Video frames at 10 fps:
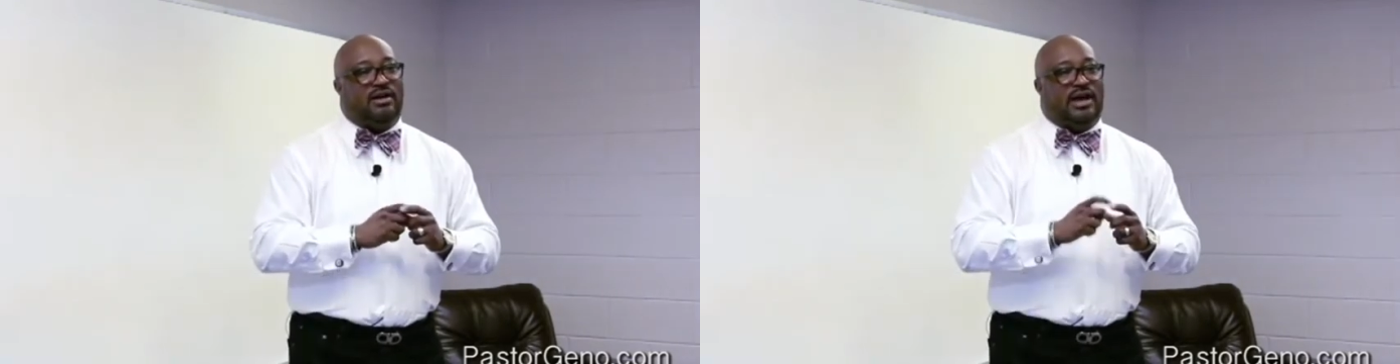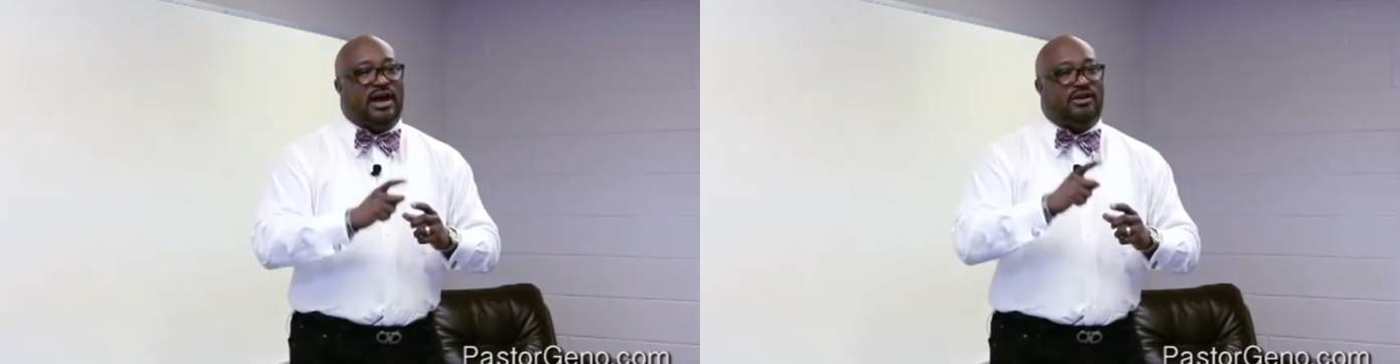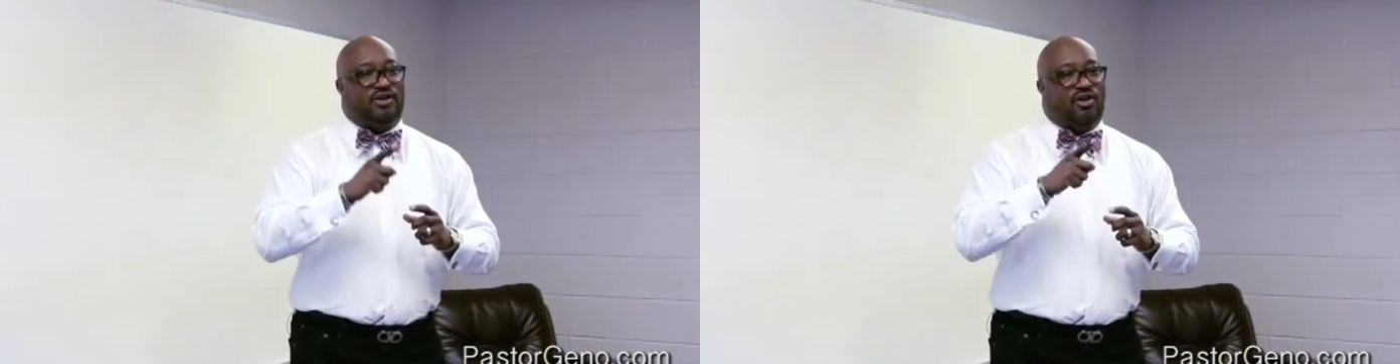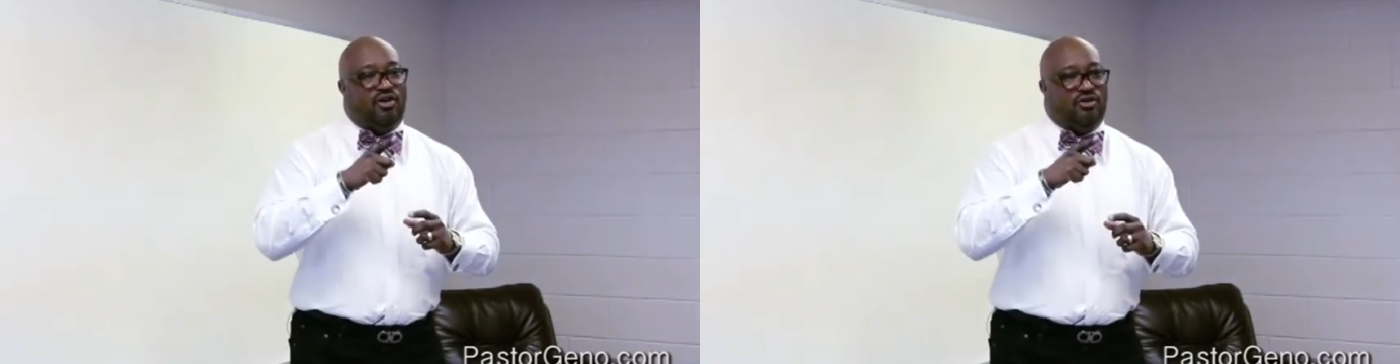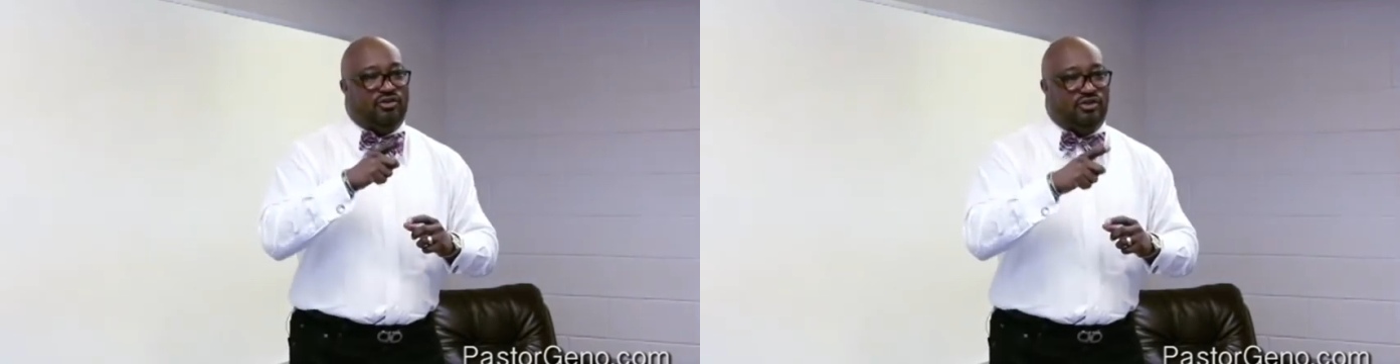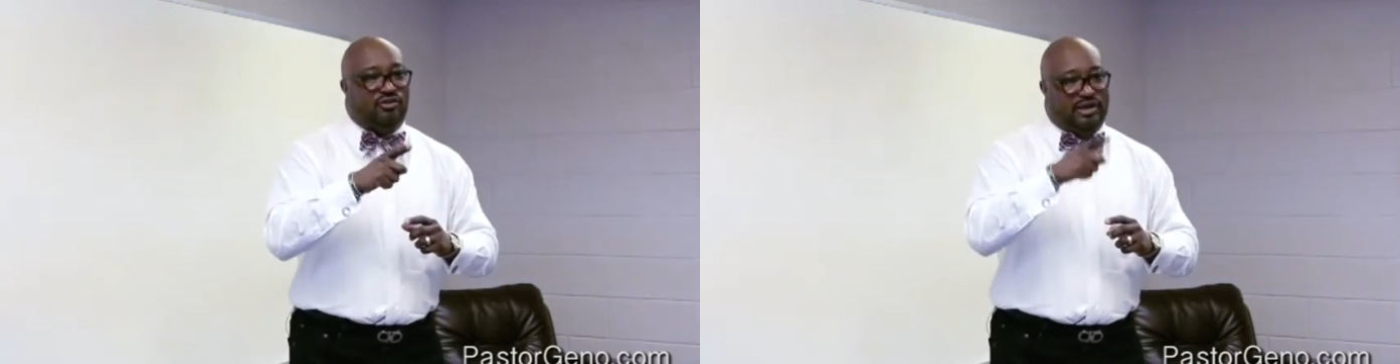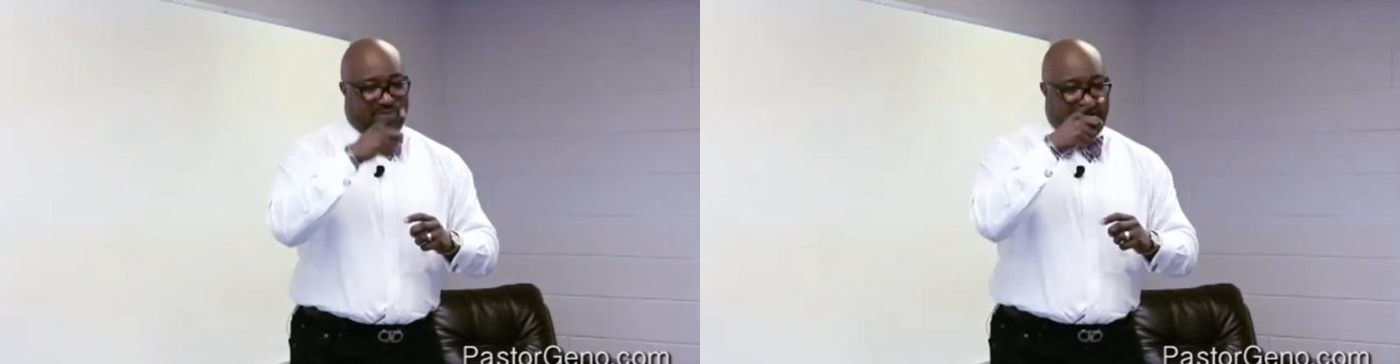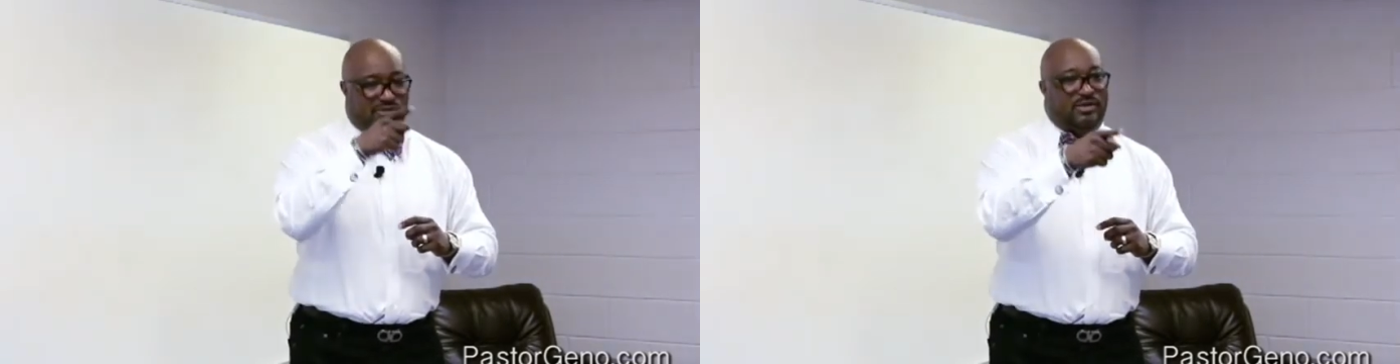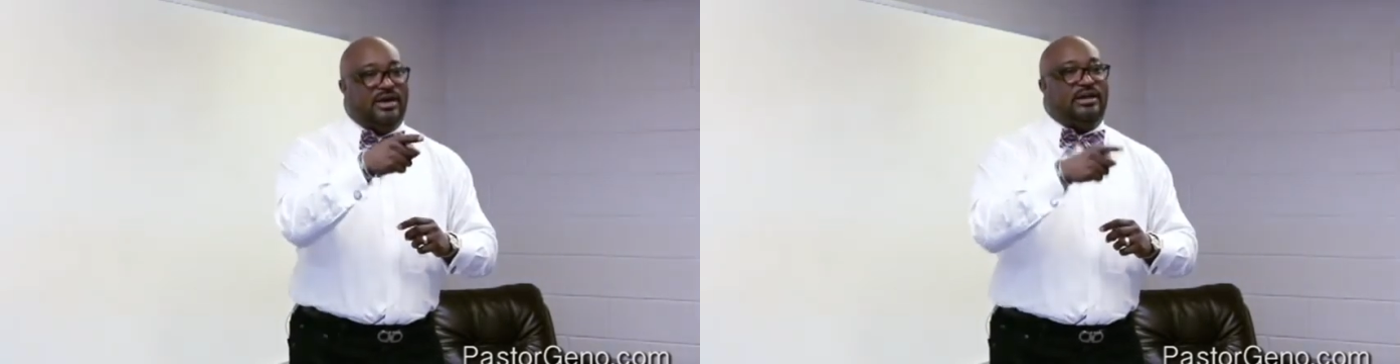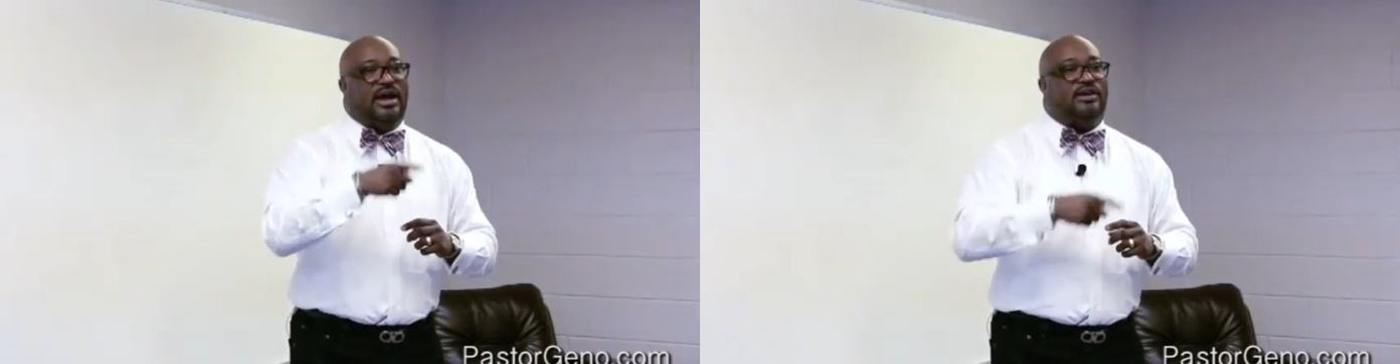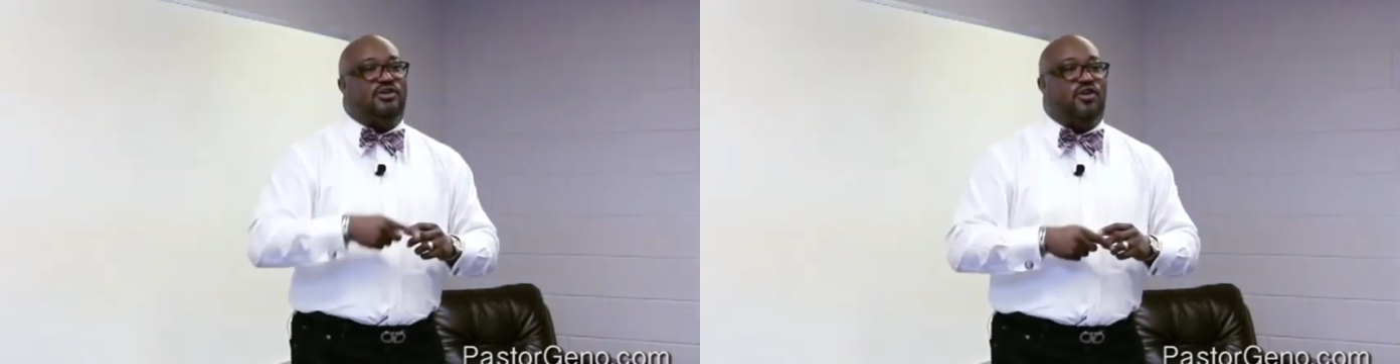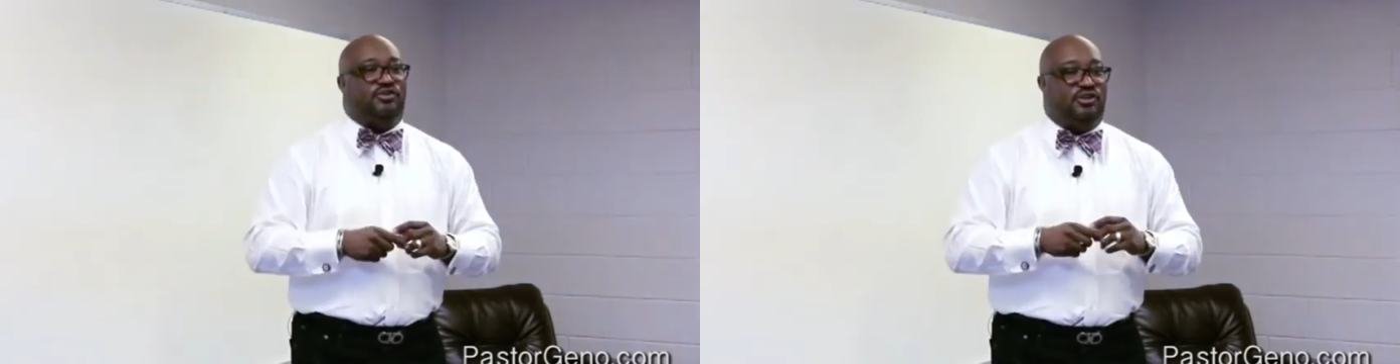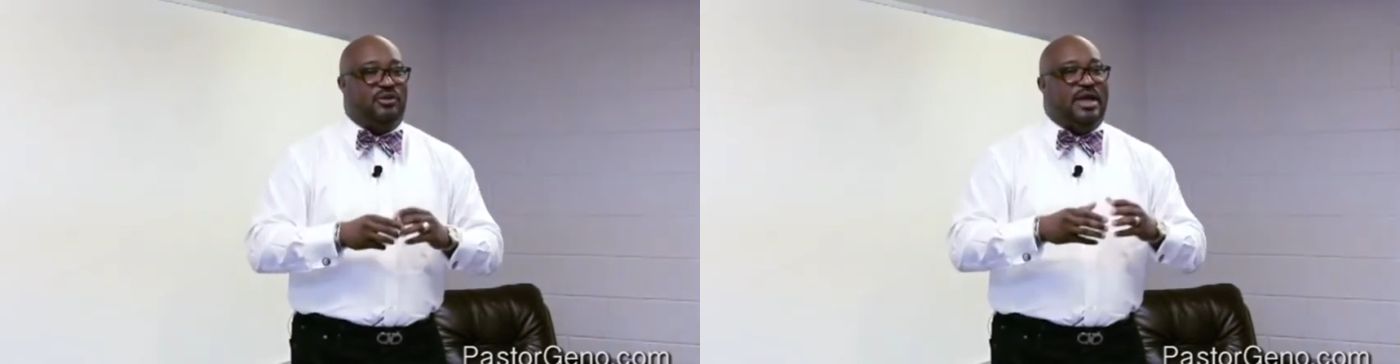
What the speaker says: God called you. Yeah, that's right. God called you.